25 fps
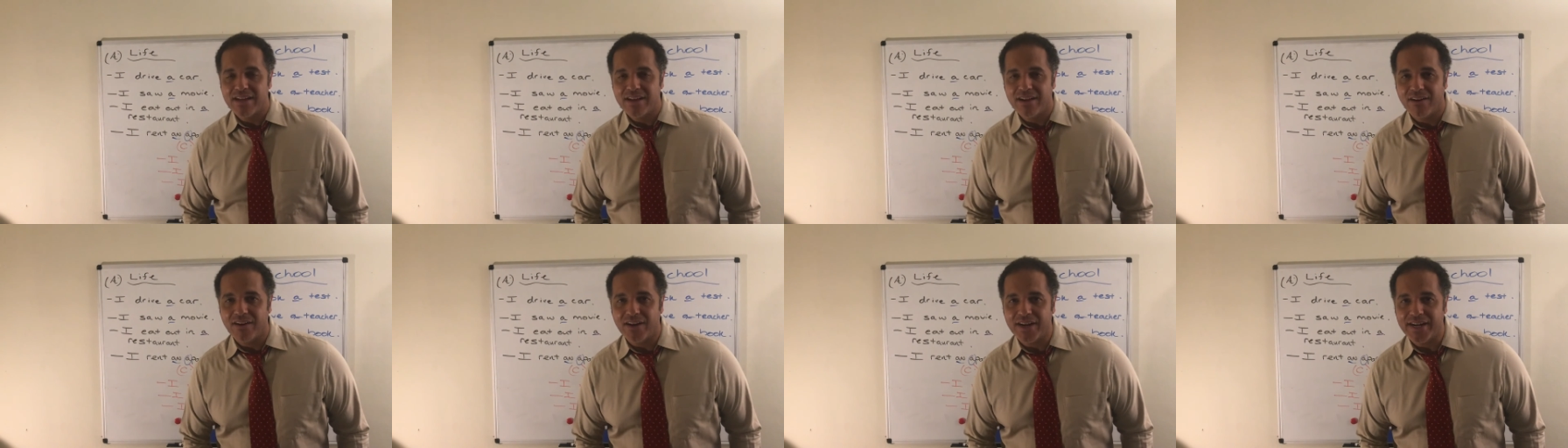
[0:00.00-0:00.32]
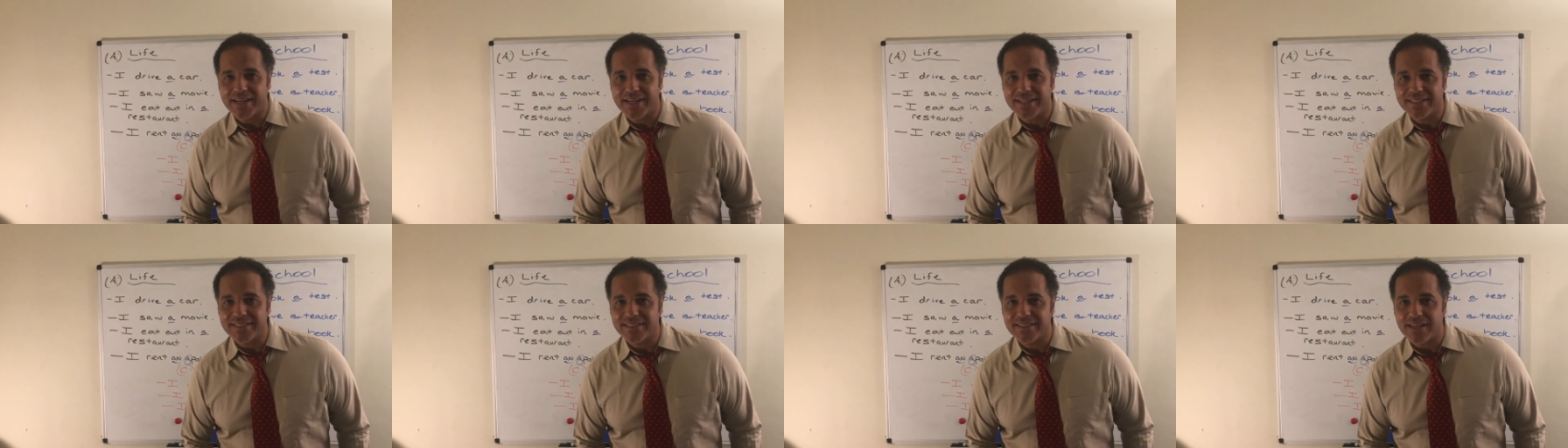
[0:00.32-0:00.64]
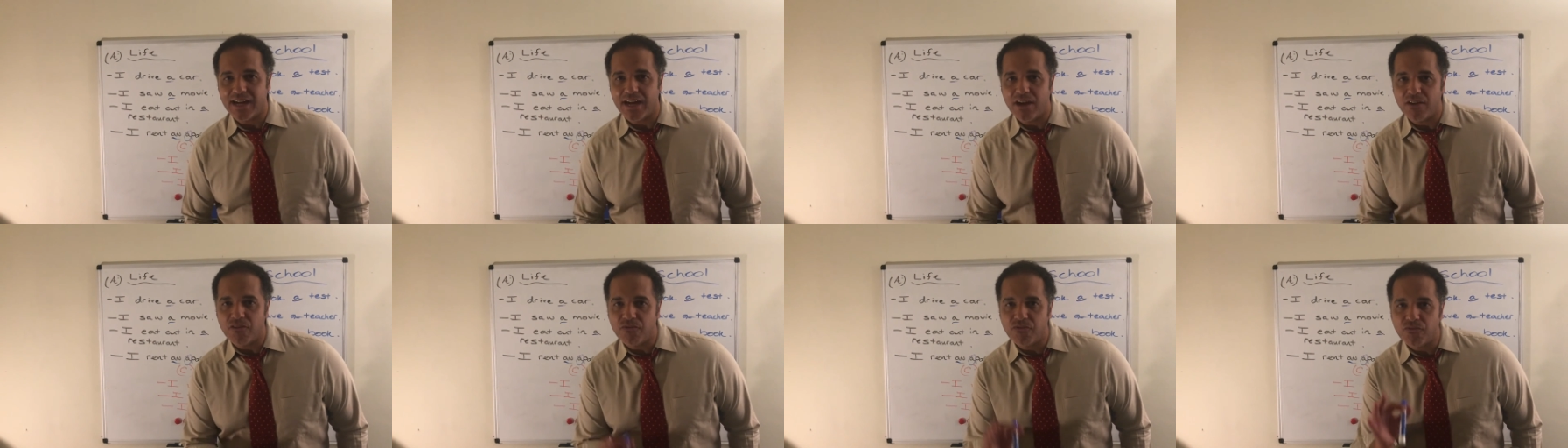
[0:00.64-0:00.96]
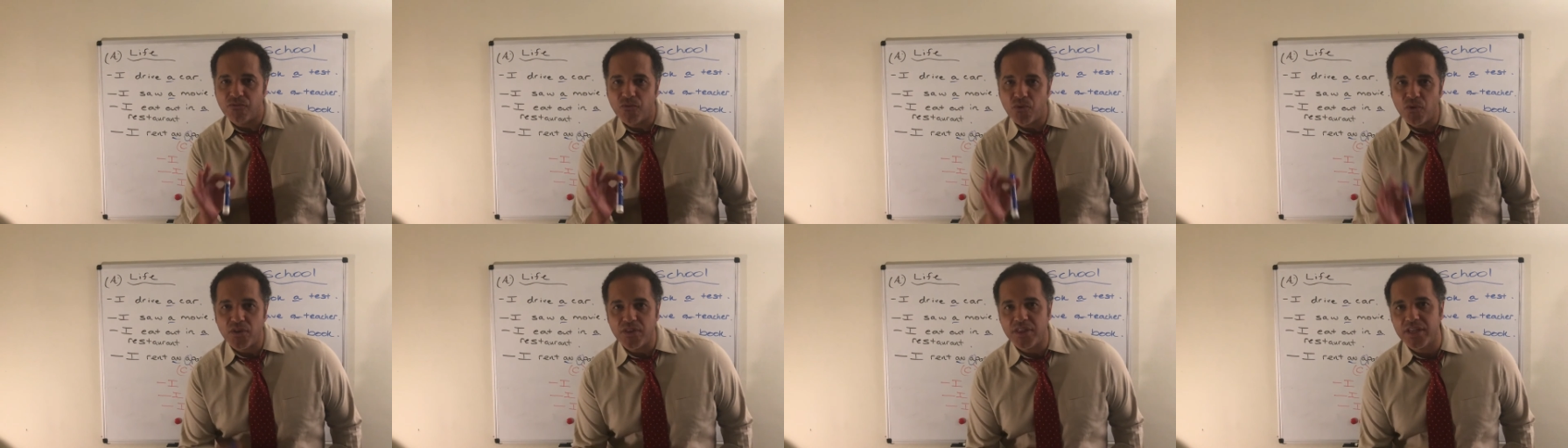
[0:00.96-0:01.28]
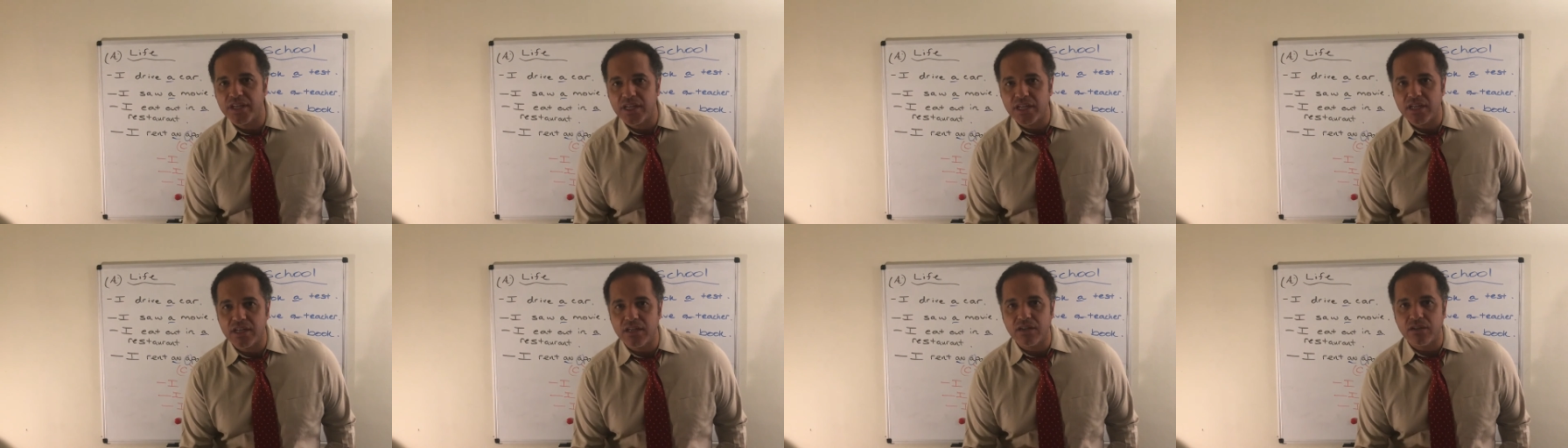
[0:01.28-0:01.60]
All right, guys, for the
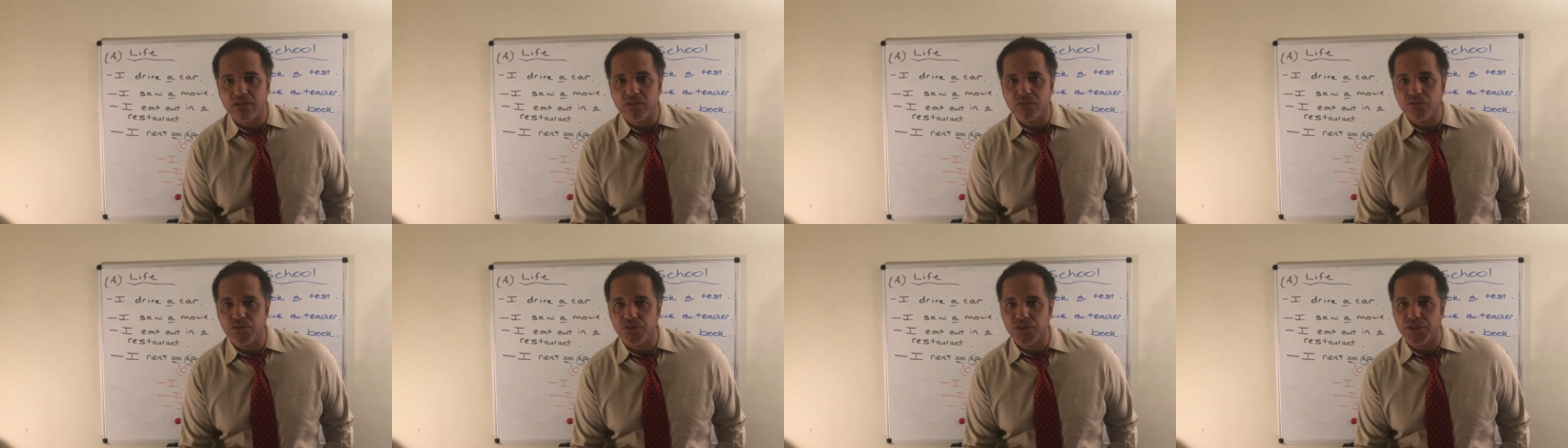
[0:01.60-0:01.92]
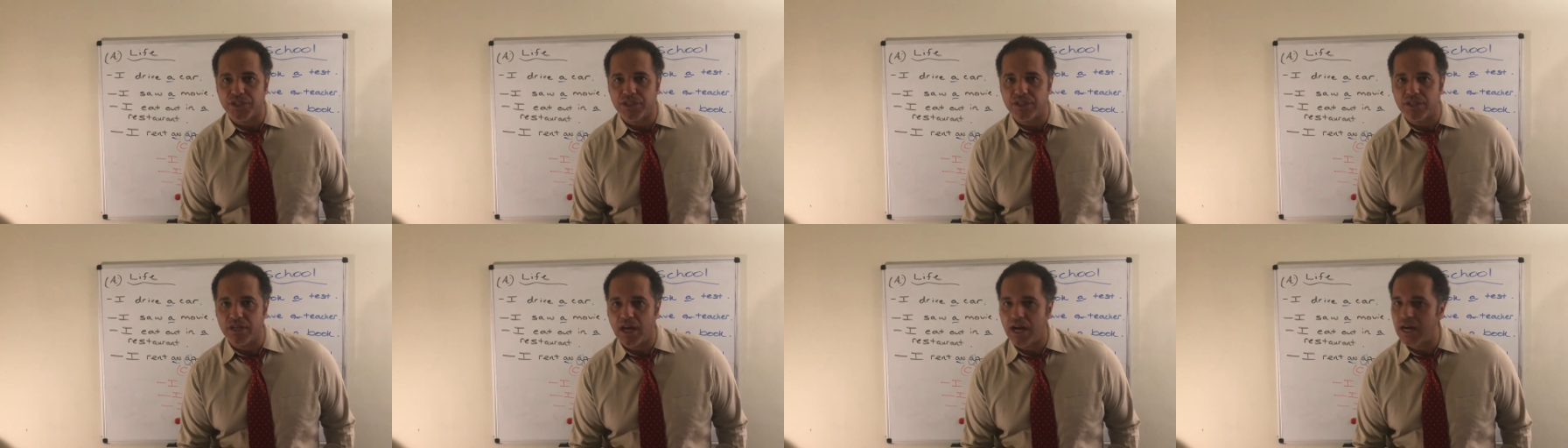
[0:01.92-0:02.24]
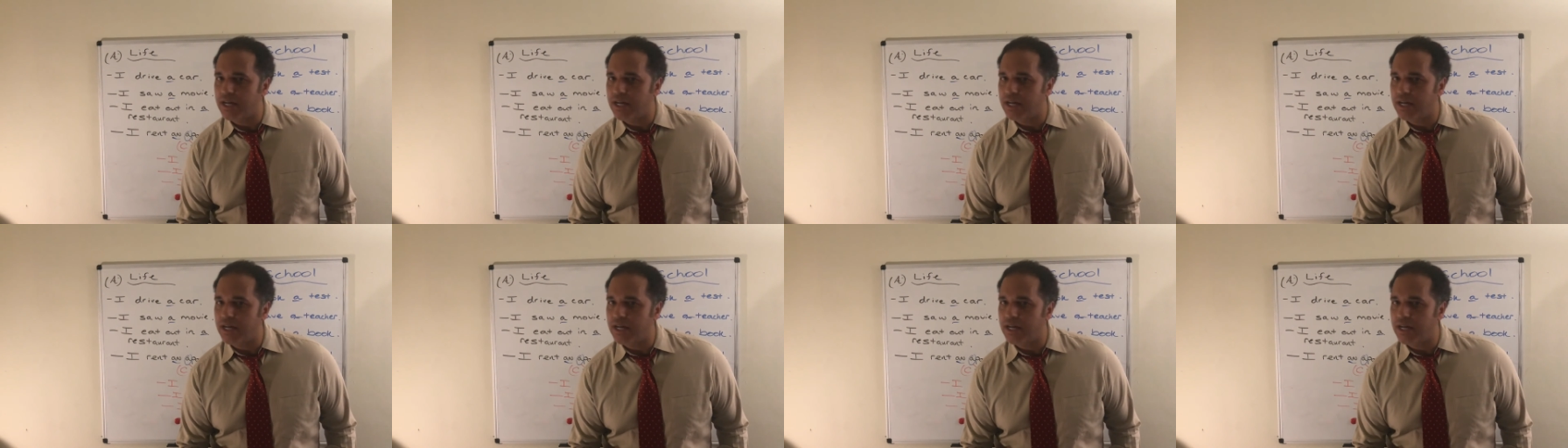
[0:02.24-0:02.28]
conclusion,